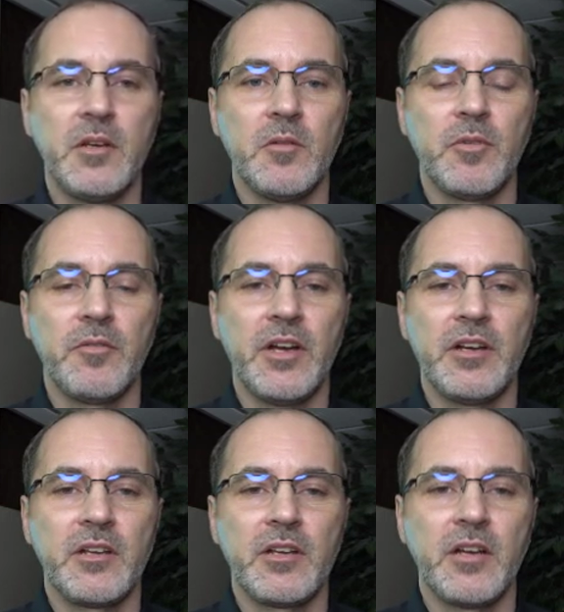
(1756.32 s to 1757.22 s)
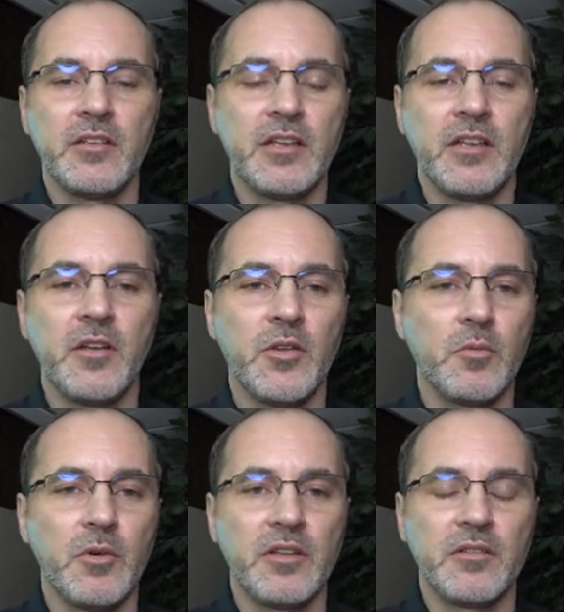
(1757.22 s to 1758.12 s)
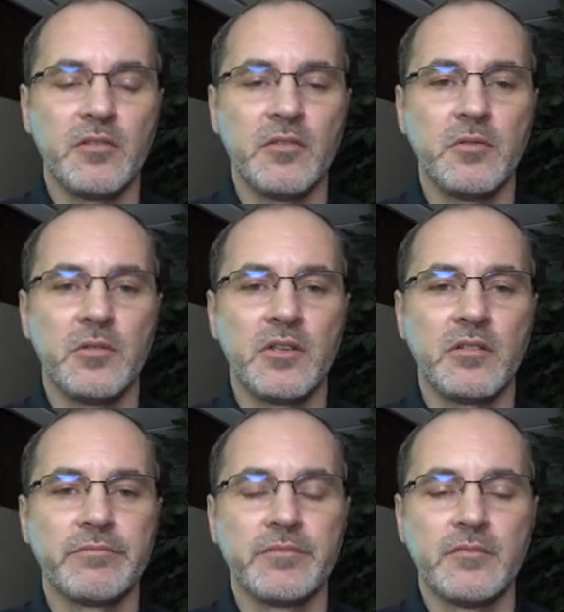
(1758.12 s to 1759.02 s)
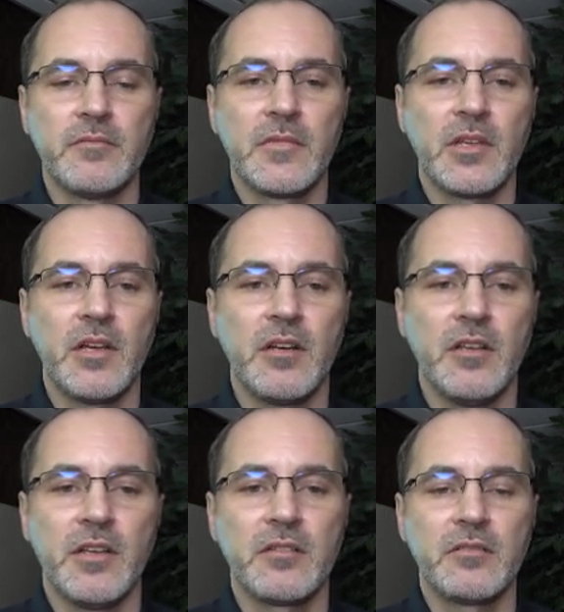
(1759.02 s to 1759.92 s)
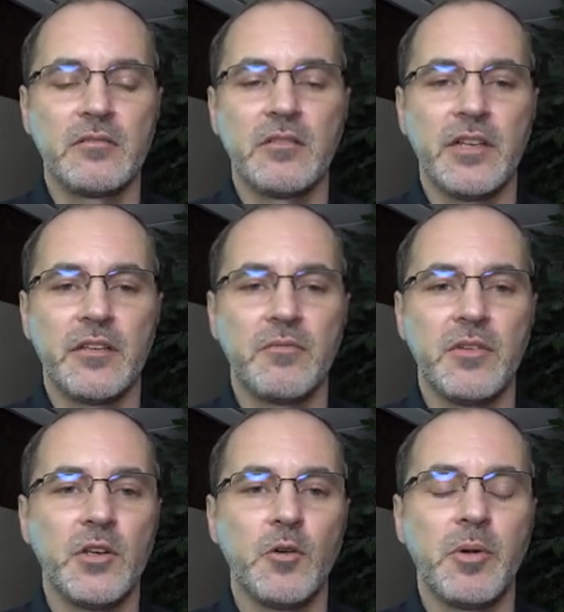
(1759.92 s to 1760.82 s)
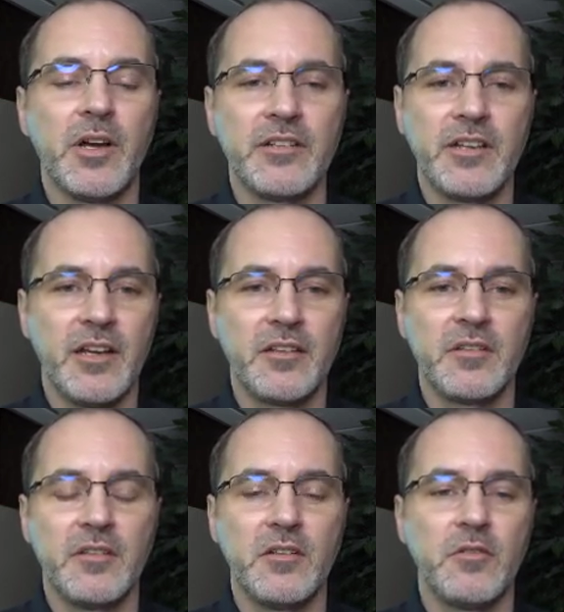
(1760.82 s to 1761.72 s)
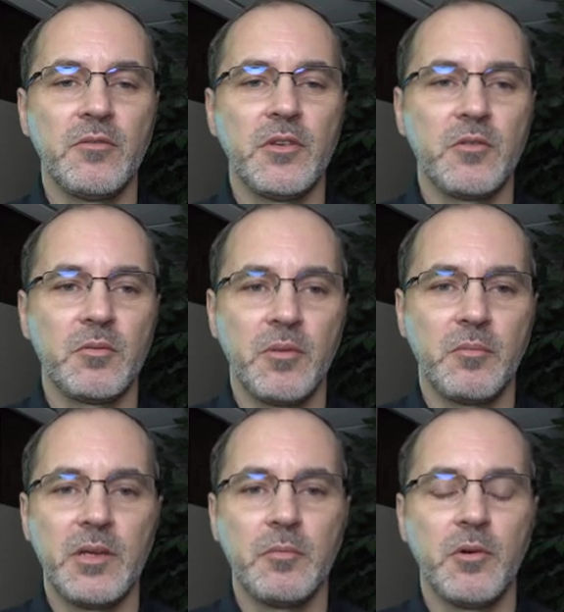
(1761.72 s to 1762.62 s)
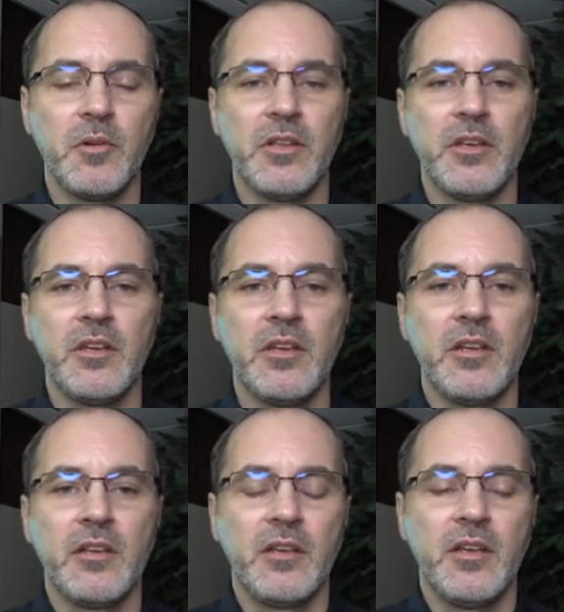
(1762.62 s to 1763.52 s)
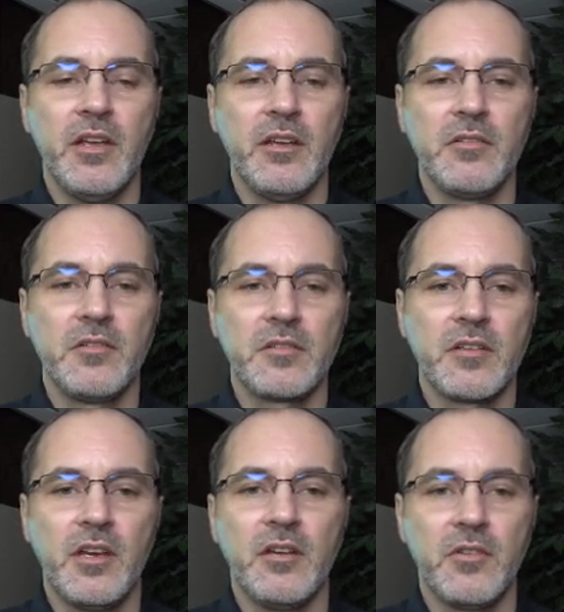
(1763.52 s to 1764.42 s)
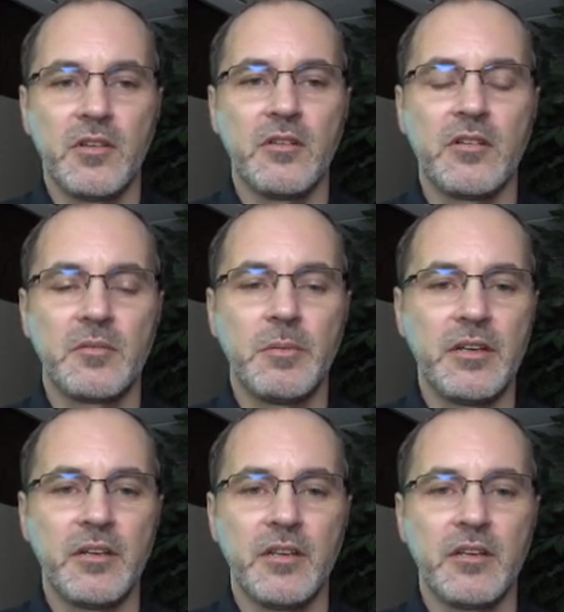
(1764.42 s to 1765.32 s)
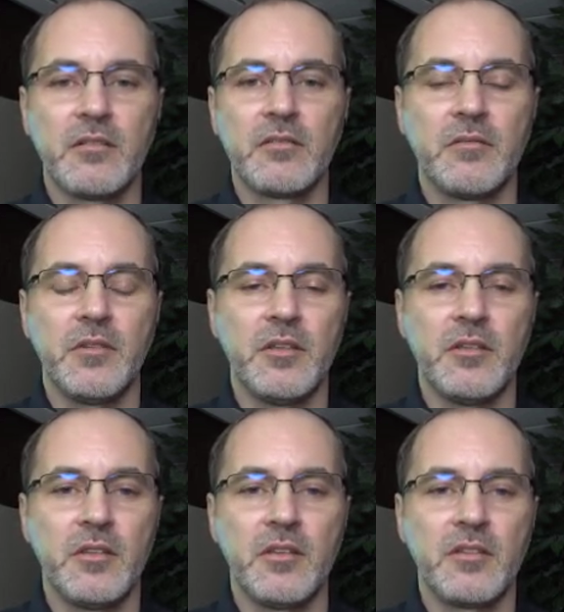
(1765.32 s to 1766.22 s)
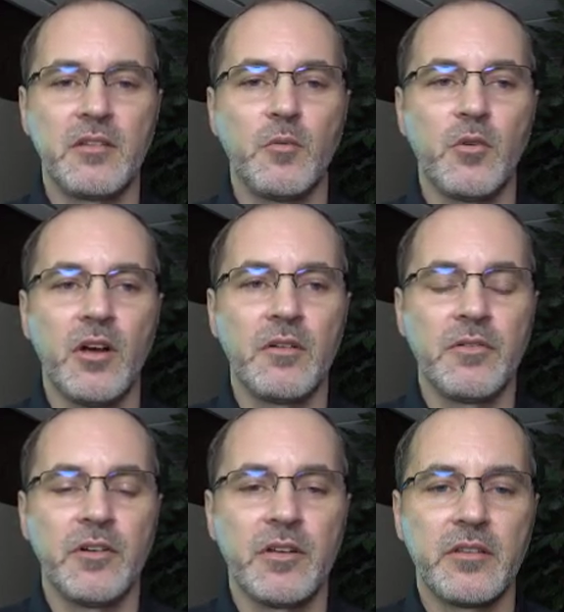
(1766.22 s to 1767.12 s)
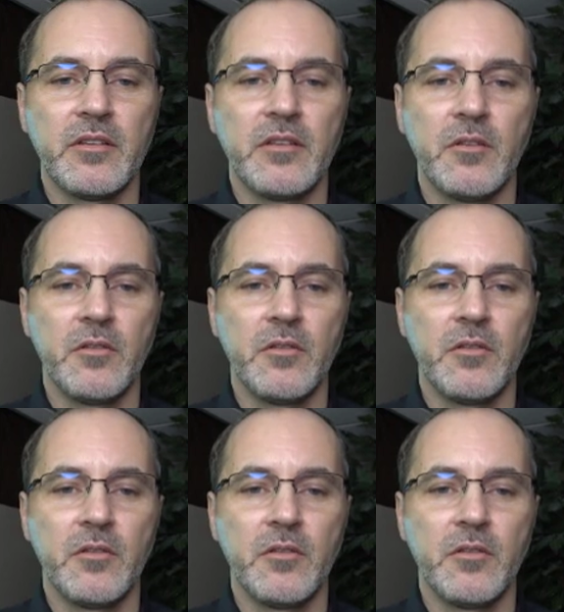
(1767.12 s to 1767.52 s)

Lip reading: providing content other ways, and doing kind of like, I guess, video podcasts and interviews with people, and just kind of expanding the things that we're offering,